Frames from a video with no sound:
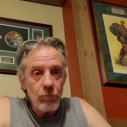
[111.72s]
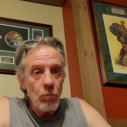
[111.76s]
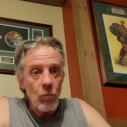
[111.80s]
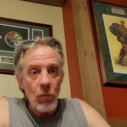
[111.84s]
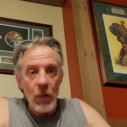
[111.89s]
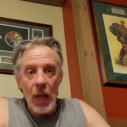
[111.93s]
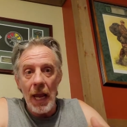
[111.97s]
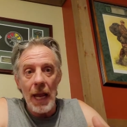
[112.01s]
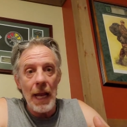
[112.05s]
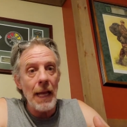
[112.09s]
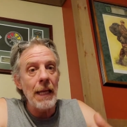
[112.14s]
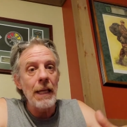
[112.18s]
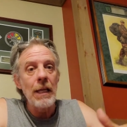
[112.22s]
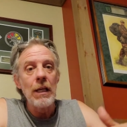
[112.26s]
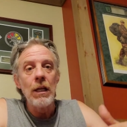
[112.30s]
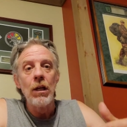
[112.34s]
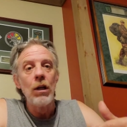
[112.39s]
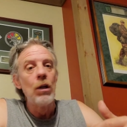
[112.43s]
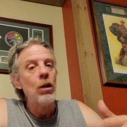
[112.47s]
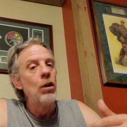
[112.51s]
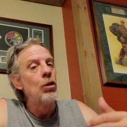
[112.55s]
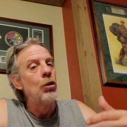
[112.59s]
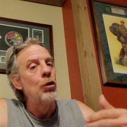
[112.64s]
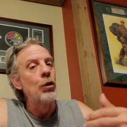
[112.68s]
hey,
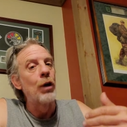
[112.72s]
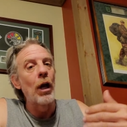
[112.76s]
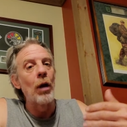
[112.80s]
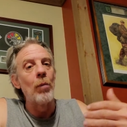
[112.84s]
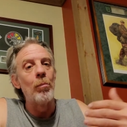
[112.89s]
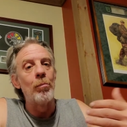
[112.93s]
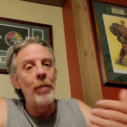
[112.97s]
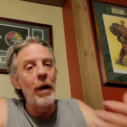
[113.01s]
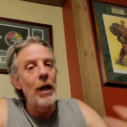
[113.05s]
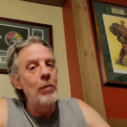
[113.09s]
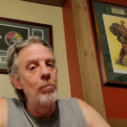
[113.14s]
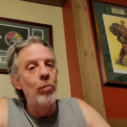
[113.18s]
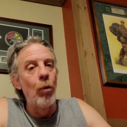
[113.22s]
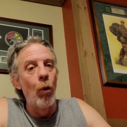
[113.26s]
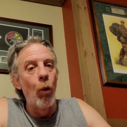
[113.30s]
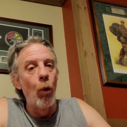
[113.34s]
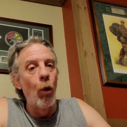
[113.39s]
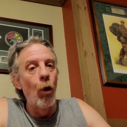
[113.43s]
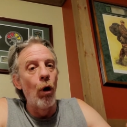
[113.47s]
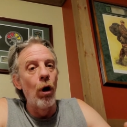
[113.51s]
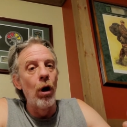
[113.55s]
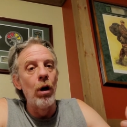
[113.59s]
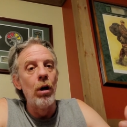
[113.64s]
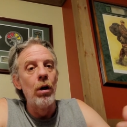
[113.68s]
you got a big
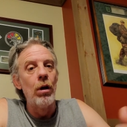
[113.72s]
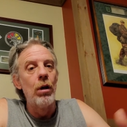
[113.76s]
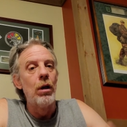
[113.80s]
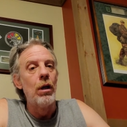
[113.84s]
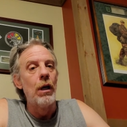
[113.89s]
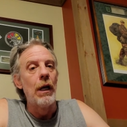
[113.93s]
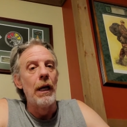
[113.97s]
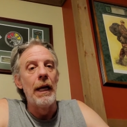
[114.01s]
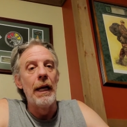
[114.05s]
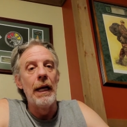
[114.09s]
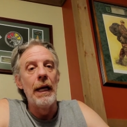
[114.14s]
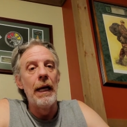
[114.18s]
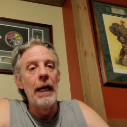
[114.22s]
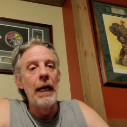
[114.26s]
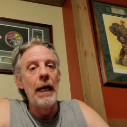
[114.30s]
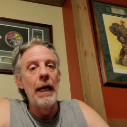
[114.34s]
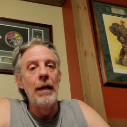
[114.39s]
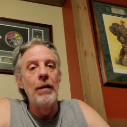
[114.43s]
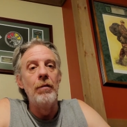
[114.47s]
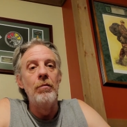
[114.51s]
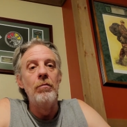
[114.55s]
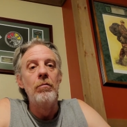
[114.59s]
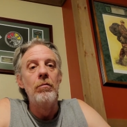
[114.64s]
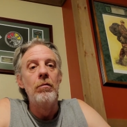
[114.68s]
bore
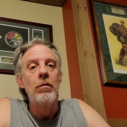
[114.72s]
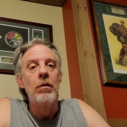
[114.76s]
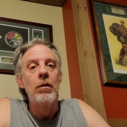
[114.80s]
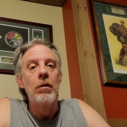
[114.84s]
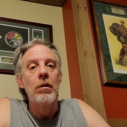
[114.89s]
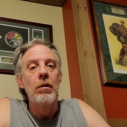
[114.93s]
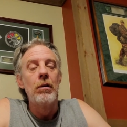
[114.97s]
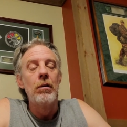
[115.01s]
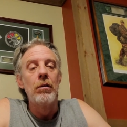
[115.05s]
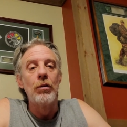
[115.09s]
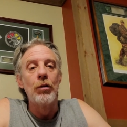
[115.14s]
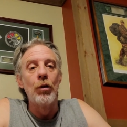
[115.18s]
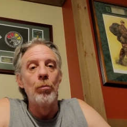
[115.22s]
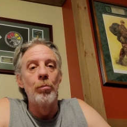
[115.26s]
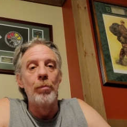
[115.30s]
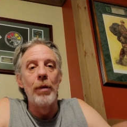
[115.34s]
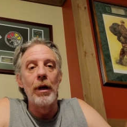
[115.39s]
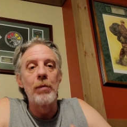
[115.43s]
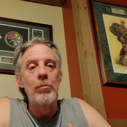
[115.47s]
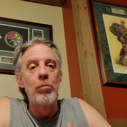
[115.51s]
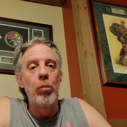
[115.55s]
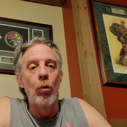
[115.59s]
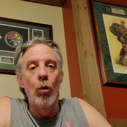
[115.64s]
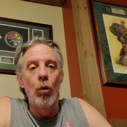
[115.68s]
and your
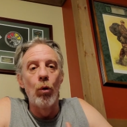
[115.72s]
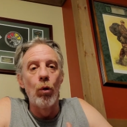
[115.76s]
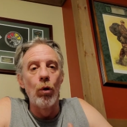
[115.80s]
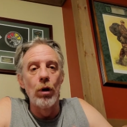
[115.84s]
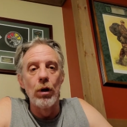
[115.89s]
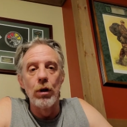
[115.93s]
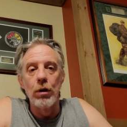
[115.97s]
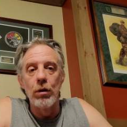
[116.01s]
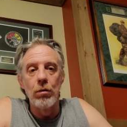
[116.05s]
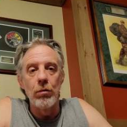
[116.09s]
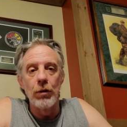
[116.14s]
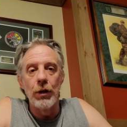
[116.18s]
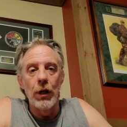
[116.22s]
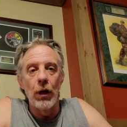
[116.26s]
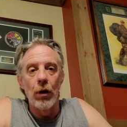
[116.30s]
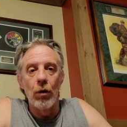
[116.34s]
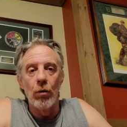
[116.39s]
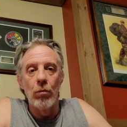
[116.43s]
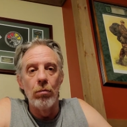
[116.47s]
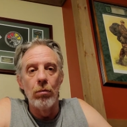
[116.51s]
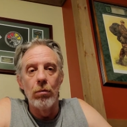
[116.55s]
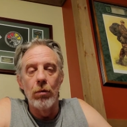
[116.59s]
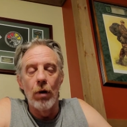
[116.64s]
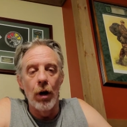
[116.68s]
big bore,
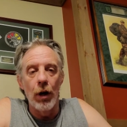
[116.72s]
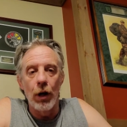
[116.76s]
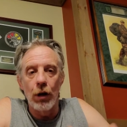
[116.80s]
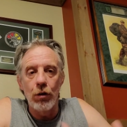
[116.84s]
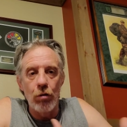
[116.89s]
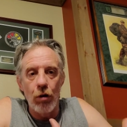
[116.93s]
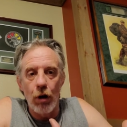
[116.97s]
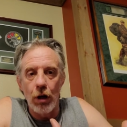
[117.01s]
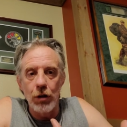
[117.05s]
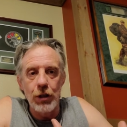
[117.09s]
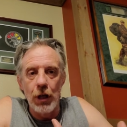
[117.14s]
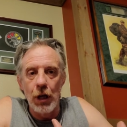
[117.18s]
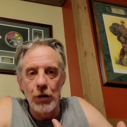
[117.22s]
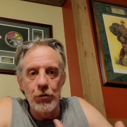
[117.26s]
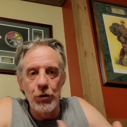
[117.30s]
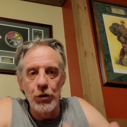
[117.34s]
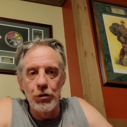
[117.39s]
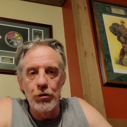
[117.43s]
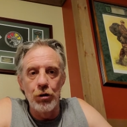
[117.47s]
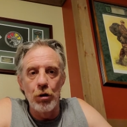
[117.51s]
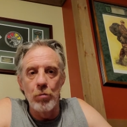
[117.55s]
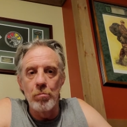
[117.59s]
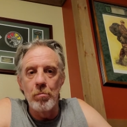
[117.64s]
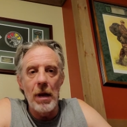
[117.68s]
on a cross country
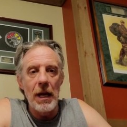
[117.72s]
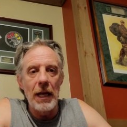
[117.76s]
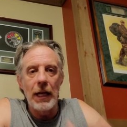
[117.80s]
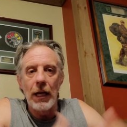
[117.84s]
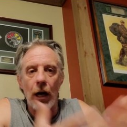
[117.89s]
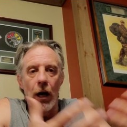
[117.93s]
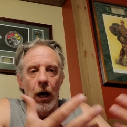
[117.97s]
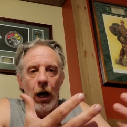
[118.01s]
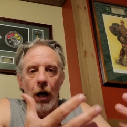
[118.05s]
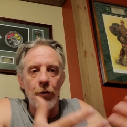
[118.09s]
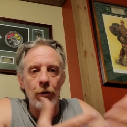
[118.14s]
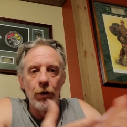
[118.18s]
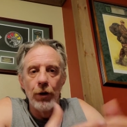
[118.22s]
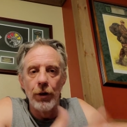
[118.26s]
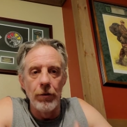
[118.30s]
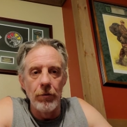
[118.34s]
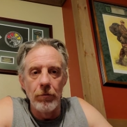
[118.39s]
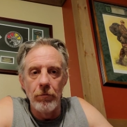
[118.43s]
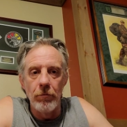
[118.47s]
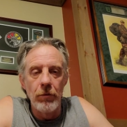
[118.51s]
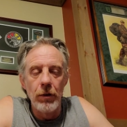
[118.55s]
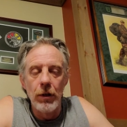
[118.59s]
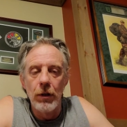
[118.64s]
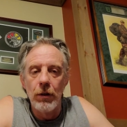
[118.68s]
should make
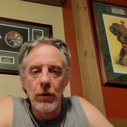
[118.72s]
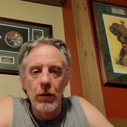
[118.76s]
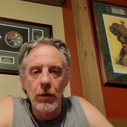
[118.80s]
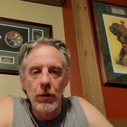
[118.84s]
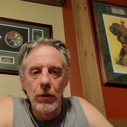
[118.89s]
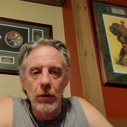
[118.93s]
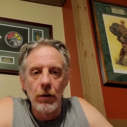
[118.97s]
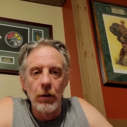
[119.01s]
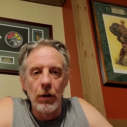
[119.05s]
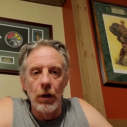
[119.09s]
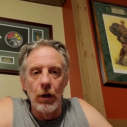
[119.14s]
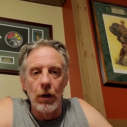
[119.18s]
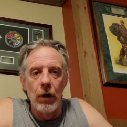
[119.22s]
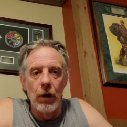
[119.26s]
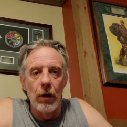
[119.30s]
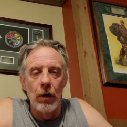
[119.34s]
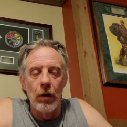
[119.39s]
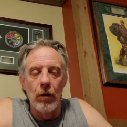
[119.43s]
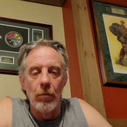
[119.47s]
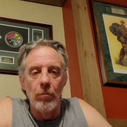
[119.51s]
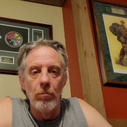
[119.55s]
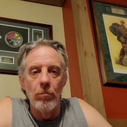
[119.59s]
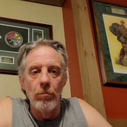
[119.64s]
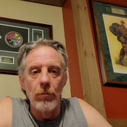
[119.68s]
25,
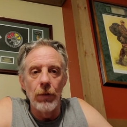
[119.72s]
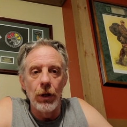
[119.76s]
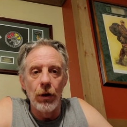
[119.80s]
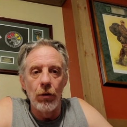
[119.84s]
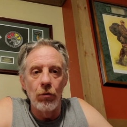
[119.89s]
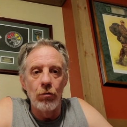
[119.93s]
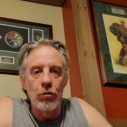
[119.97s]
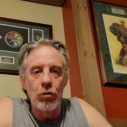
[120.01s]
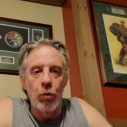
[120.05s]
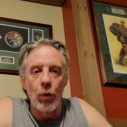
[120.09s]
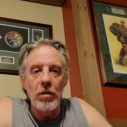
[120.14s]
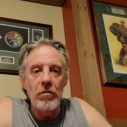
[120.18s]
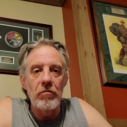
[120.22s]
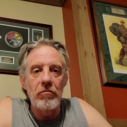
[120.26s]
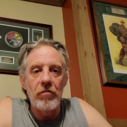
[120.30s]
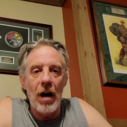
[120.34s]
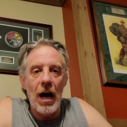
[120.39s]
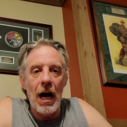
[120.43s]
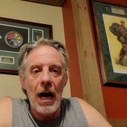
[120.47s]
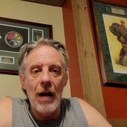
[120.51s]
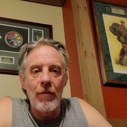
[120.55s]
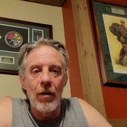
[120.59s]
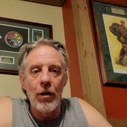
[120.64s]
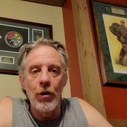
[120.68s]

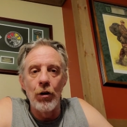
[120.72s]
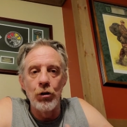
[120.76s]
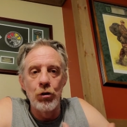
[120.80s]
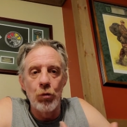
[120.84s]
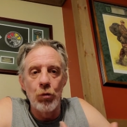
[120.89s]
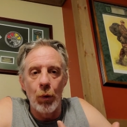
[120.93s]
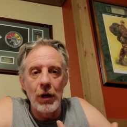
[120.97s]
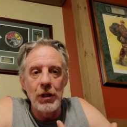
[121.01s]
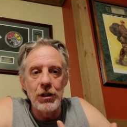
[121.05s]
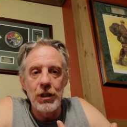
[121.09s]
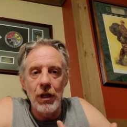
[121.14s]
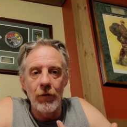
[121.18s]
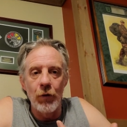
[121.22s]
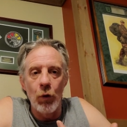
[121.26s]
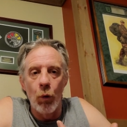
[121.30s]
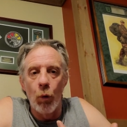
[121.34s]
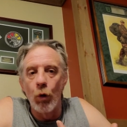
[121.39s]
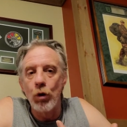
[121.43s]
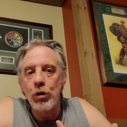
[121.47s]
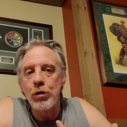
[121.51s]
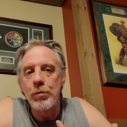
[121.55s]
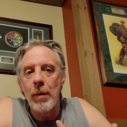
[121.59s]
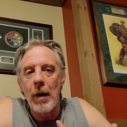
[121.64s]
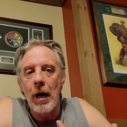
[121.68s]
127
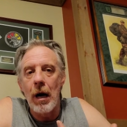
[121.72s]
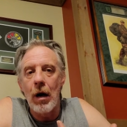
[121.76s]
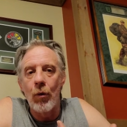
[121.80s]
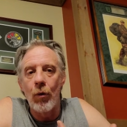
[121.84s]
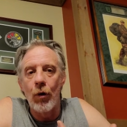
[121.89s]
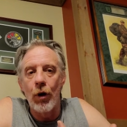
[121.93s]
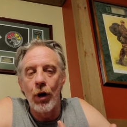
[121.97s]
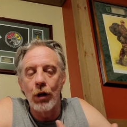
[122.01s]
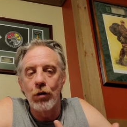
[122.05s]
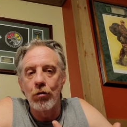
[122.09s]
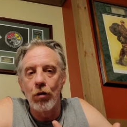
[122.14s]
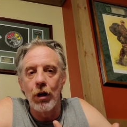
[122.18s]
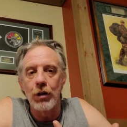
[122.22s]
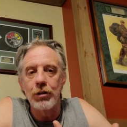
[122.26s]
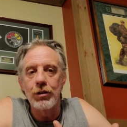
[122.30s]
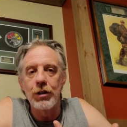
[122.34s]
horsepower on a cross